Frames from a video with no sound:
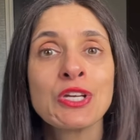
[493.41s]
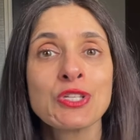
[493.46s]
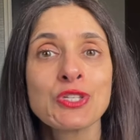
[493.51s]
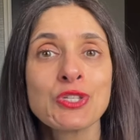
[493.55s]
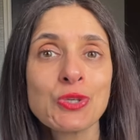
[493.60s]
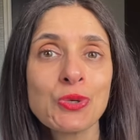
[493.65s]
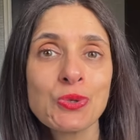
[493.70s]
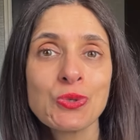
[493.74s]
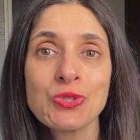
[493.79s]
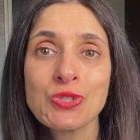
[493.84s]

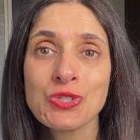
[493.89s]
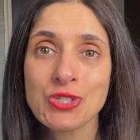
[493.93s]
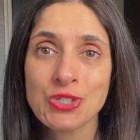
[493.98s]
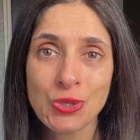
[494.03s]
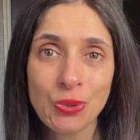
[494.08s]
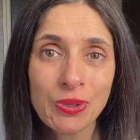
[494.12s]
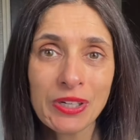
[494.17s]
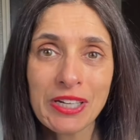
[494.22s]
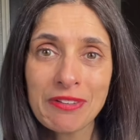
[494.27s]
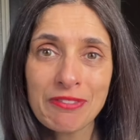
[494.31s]
So
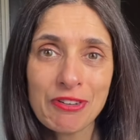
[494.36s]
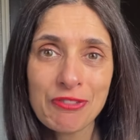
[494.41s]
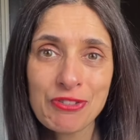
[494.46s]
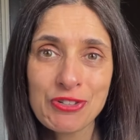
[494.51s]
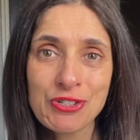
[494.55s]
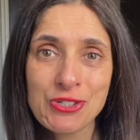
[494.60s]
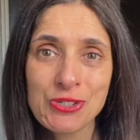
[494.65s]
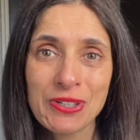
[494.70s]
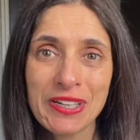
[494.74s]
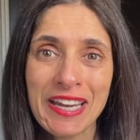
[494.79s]
don't leave it
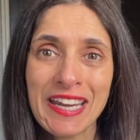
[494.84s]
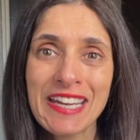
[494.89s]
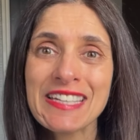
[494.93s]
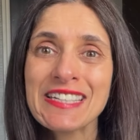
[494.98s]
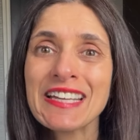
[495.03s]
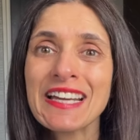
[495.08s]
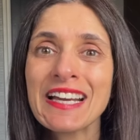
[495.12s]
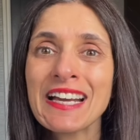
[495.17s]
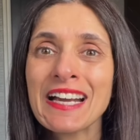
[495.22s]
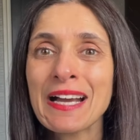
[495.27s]
for too
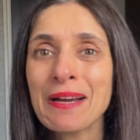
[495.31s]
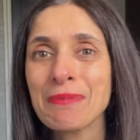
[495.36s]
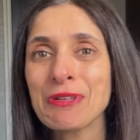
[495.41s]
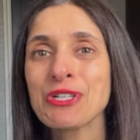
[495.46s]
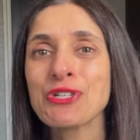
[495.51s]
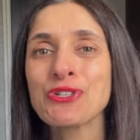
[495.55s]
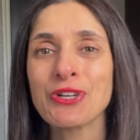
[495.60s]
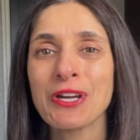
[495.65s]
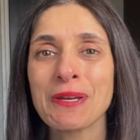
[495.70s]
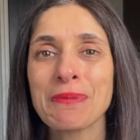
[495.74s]
late. Come
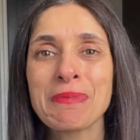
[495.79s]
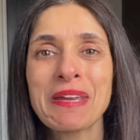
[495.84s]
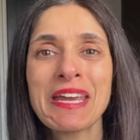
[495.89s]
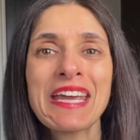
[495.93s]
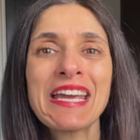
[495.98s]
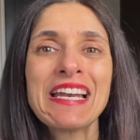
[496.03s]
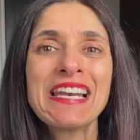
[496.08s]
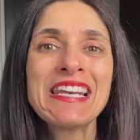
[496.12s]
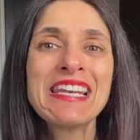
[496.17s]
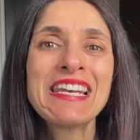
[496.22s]
and join
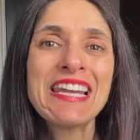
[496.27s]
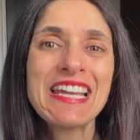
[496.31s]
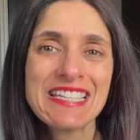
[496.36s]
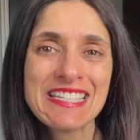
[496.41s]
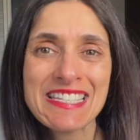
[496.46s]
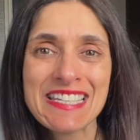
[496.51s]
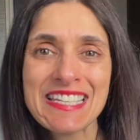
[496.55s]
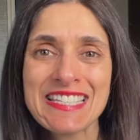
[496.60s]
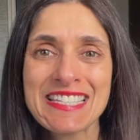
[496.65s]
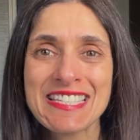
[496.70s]
me.
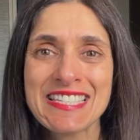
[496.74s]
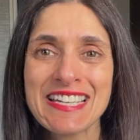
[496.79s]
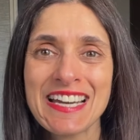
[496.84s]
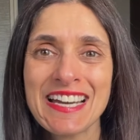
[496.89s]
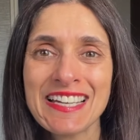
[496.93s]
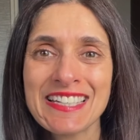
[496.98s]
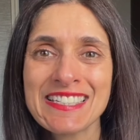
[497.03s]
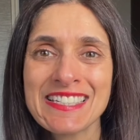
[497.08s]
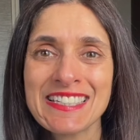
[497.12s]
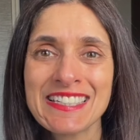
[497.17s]
Let's get
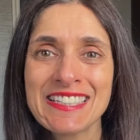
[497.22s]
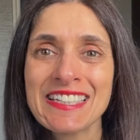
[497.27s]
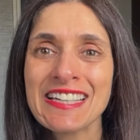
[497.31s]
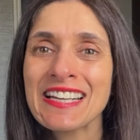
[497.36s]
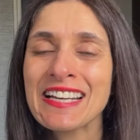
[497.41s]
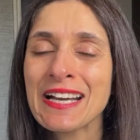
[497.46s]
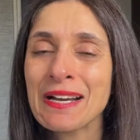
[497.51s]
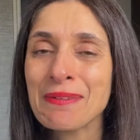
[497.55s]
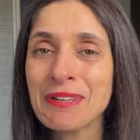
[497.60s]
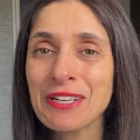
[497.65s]

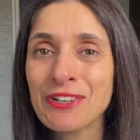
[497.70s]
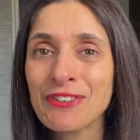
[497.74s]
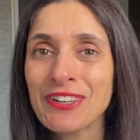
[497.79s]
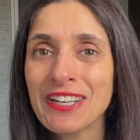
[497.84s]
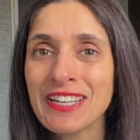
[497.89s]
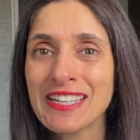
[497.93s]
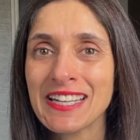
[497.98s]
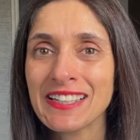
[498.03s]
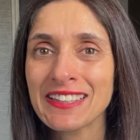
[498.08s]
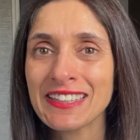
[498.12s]
started. Come and
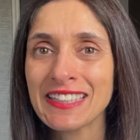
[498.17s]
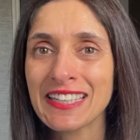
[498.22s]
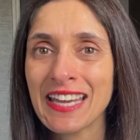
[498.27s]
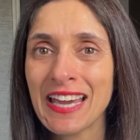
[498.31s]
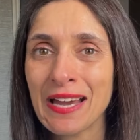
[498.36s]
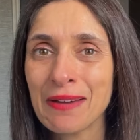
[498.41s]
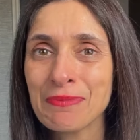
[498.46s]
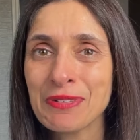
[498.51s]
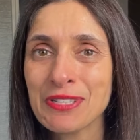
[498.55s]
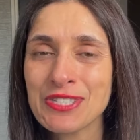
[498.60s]
create healthy
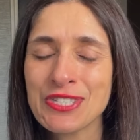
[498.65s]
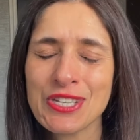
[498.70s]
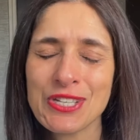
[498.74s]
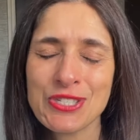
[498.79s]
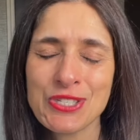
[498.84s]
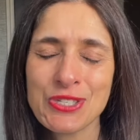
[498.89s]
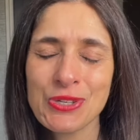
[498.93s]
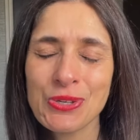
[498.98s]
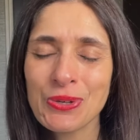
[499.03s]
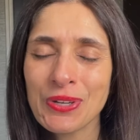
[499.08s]
habits
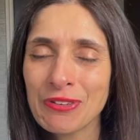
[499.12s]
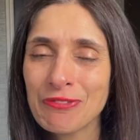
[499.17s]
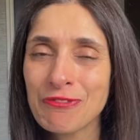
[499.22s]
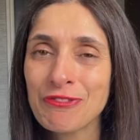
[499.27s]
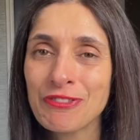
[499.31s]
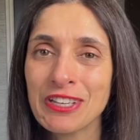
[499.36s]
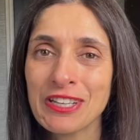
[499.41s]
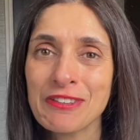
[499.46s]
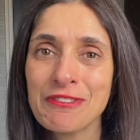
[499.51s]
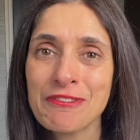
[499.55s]
so you
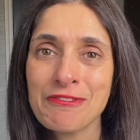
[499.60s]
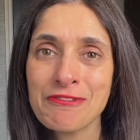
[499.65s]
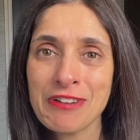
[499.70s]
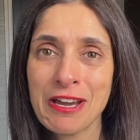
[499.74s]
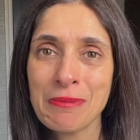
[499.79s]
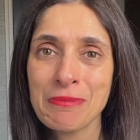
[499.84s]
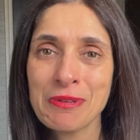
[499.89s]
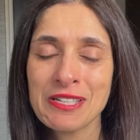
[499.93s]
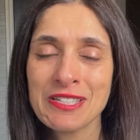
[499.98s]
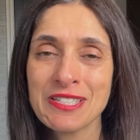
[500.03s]
can feel
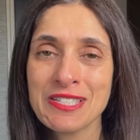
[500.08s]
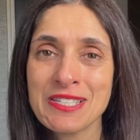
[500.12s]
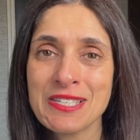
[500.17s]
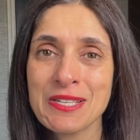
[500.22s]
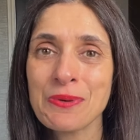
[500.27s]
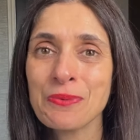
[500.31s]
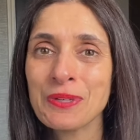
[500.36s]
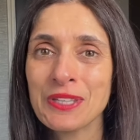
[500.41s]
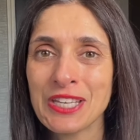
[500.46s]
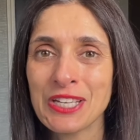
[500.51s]

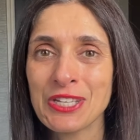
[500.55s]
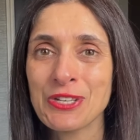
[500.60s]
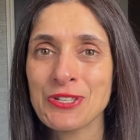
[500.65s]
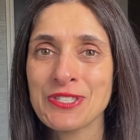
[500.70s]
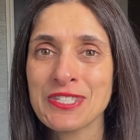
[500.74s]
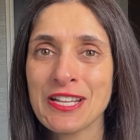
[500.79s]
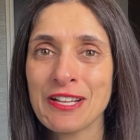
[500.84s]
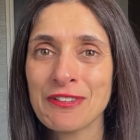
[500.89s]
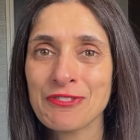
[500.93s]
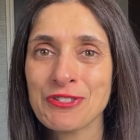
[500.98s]
fabulous within
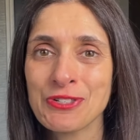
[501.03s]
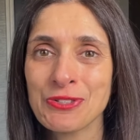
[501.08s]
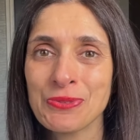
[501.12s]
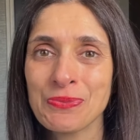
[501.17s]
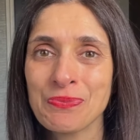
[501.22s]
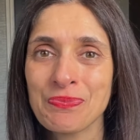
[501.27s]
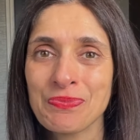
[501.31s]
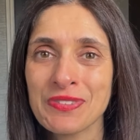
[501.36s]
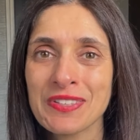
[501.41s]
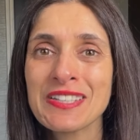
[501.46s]
yourself too.